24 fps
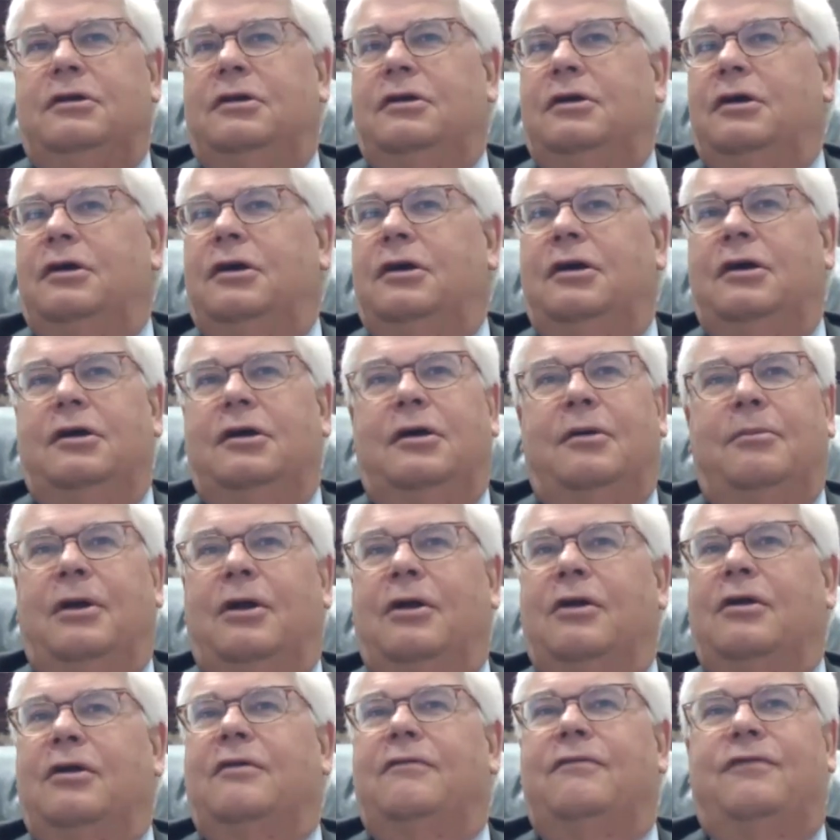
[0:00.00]

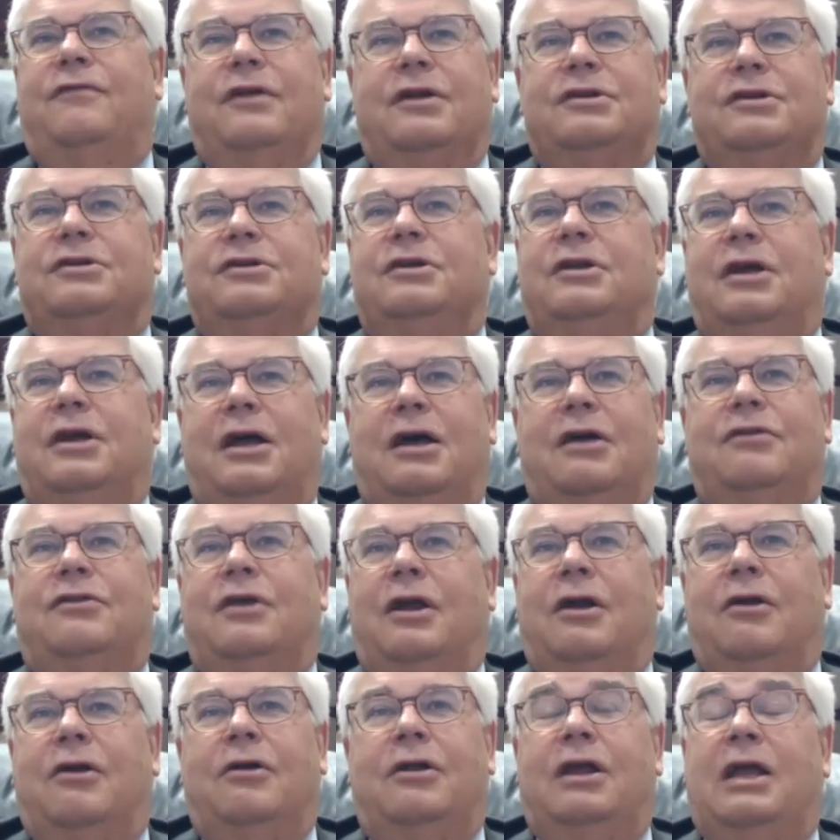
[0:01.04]
American fiction out there.